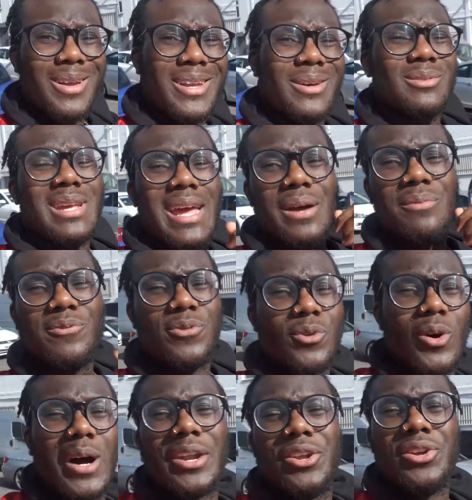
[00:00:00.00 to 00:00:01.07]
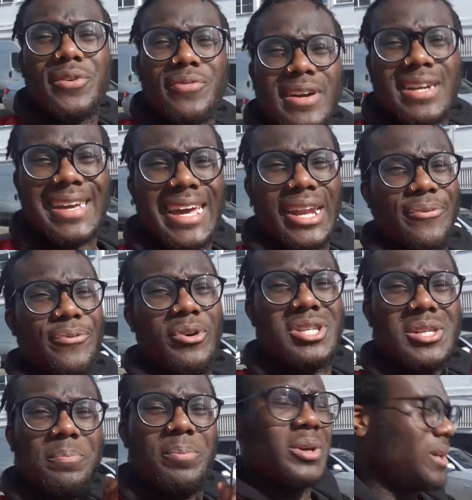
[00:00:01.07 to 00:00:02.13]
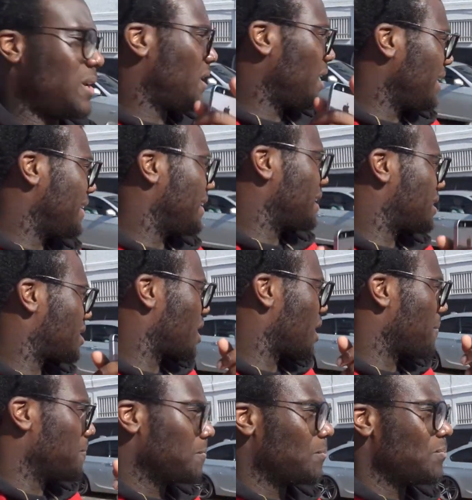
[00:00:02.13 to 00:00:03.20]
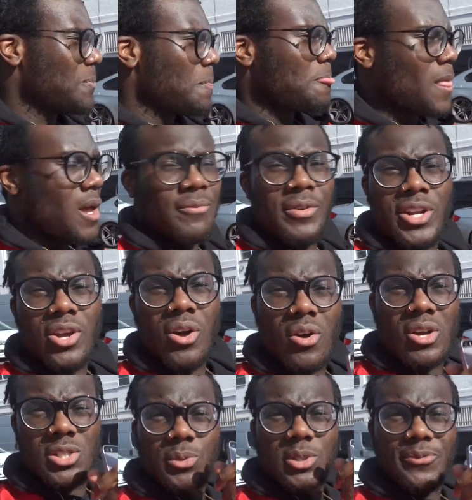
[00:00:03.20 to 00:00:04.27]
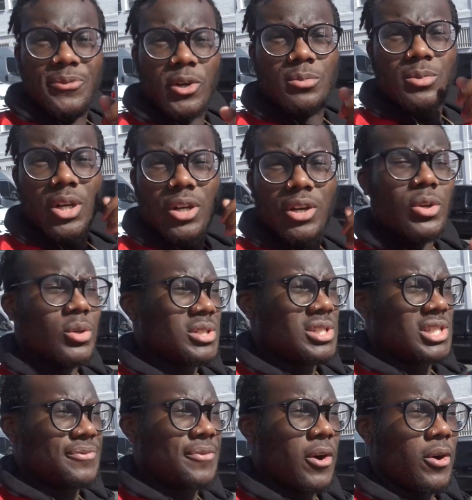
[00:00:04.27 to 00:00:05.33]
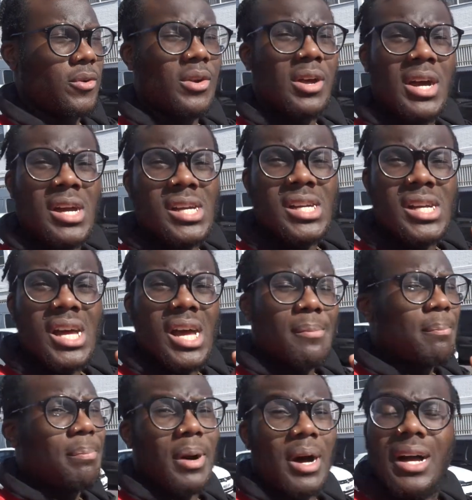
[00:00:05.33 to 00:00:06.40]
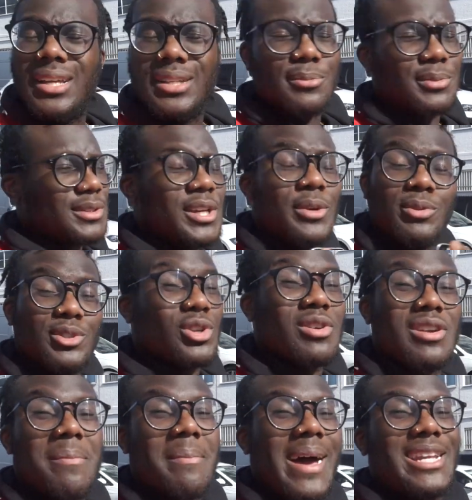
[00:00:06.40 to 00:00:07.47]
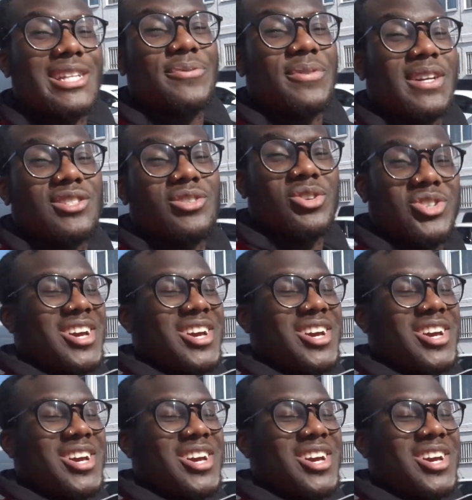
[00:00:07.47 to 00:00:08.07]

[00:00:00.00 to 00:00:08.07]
There was an M four. I don't know if I can get the footage and put it in this um, video, because it was filmed on Lucas's phone, but he was, he was doing the maddest thing, so